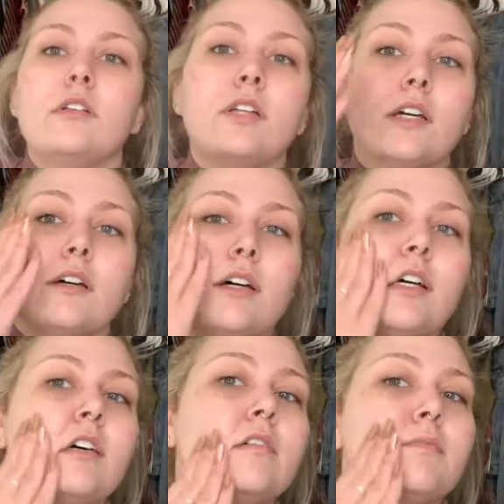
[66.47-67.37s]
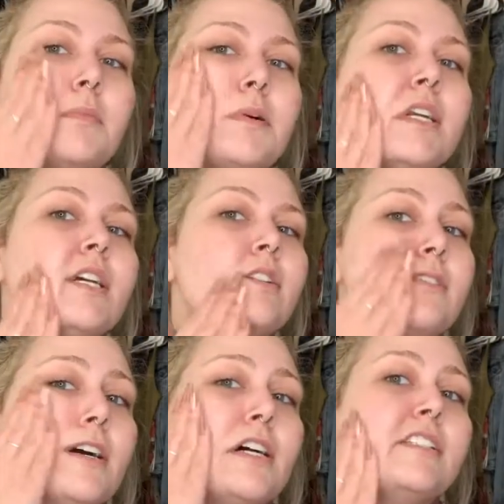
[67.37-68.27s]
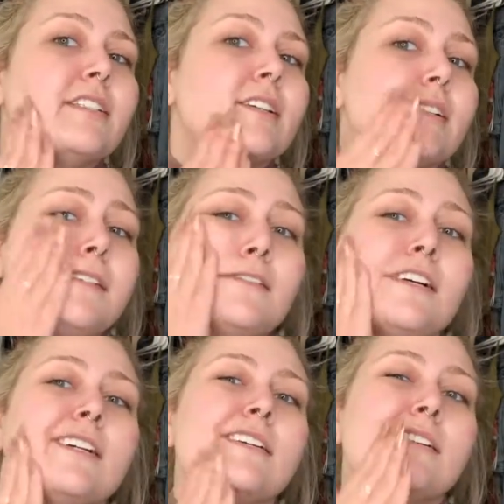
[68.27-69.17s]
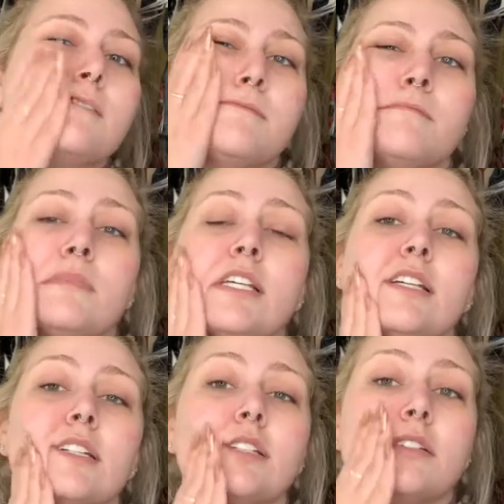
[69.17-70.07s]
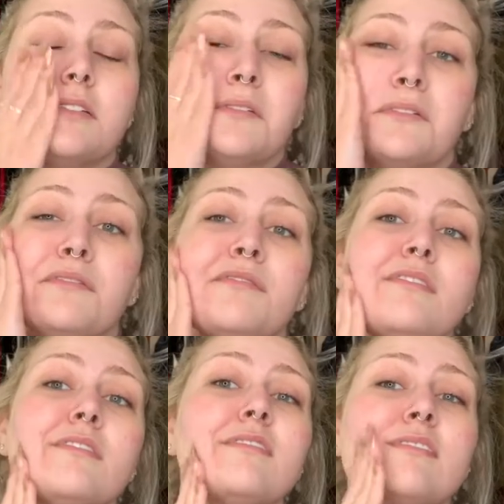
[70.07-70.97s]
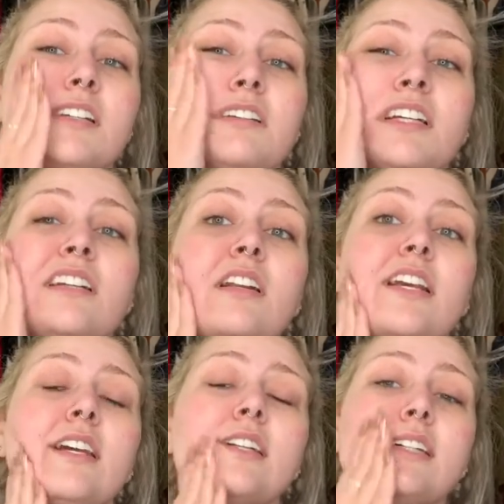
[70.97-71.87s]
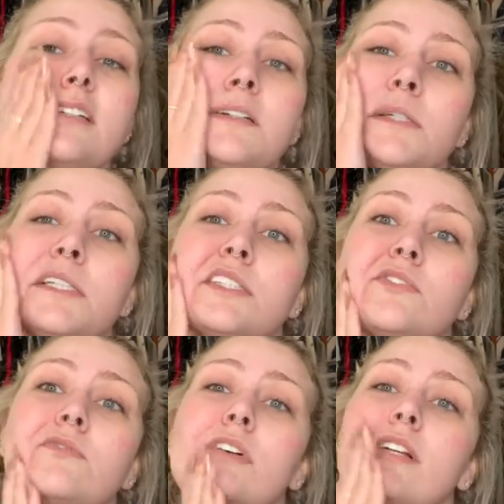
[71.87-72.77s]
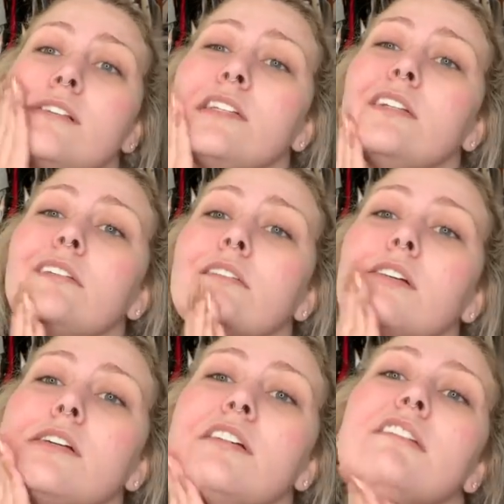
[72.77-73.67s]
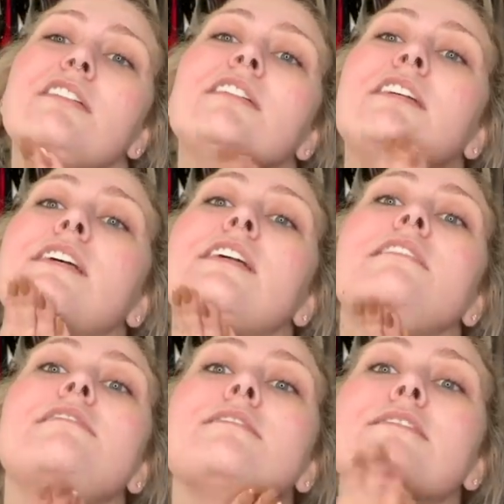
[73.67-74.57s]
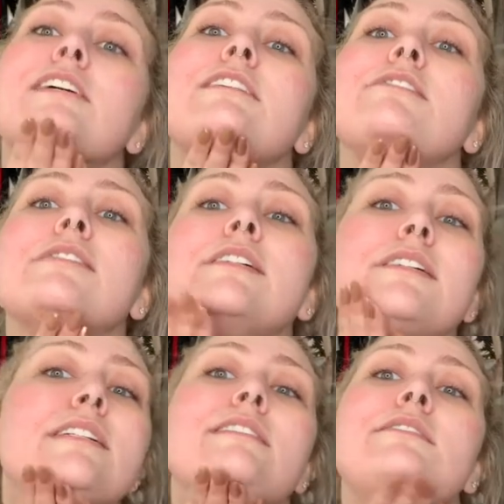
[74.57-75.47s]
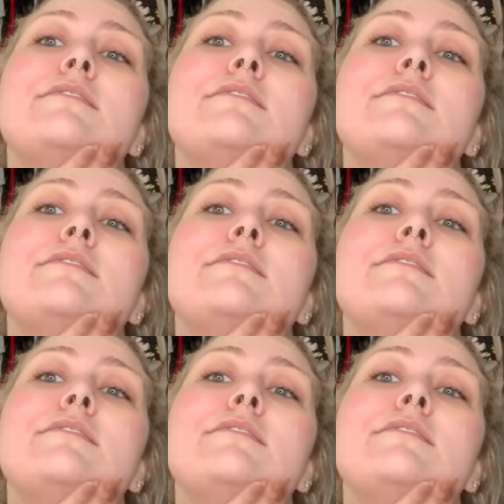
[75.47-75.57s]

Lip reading: Now, I have pretty dry skin right now because in Indiana, it's freezing titties outside.